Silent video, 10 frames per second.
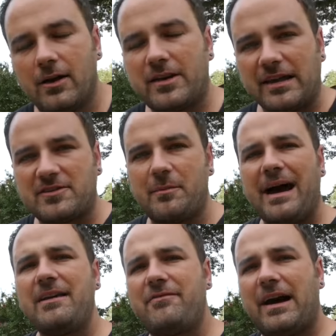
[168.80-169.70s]
Okay, so
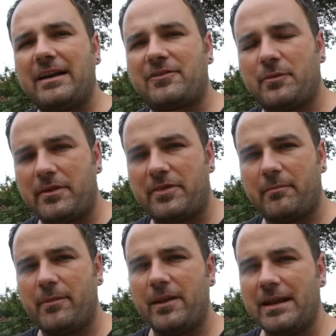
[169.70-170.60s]
my advice with the
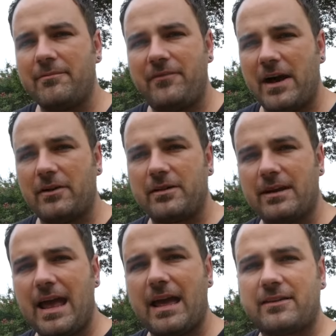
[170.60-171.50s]
Millennium Falcon
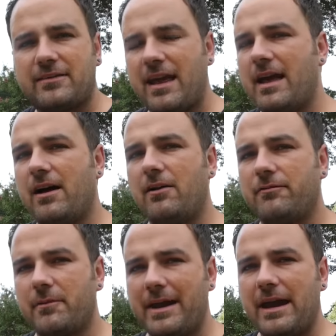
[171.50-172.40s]
X L
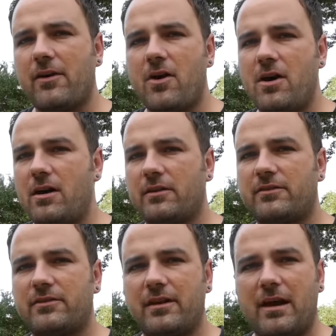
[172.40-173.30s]
from Air
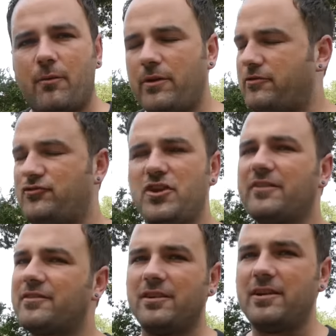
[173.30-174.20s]
Hogs, with
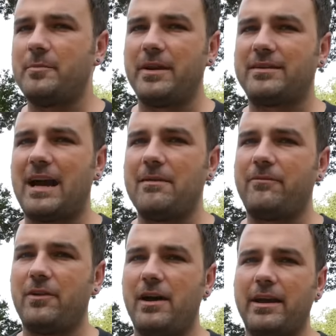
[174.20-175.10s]
just a little bit of time
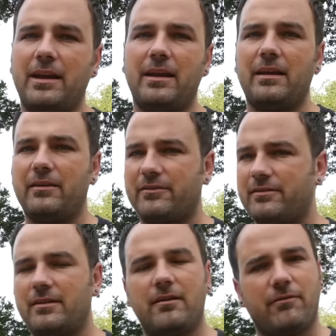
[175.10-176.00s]
flying it,
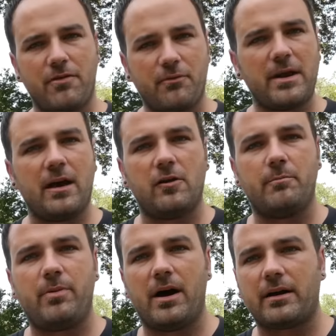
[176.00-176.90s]
is for three
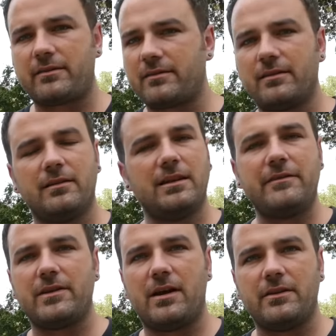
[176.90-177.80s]
hundred bucks,
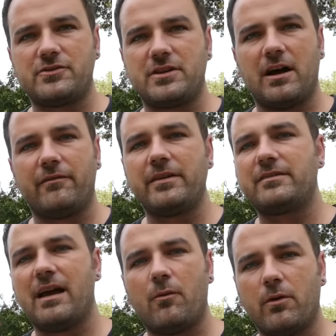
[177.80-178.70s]
leave it on the shelf. It's
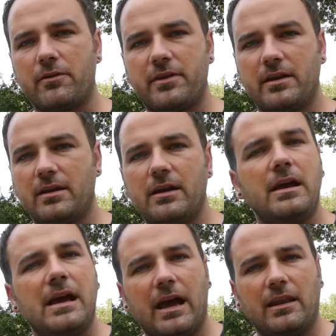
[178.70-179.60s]
not worth it.
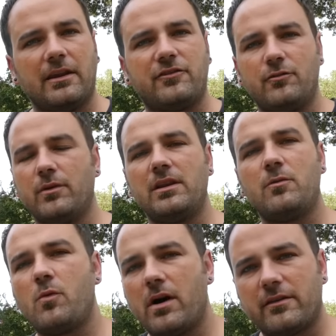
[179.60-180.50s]
Unless you really
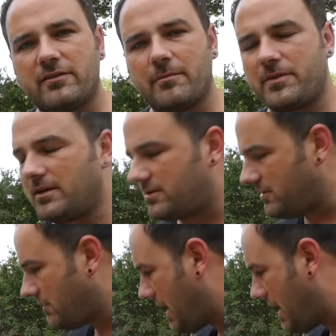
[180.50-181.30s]
want something to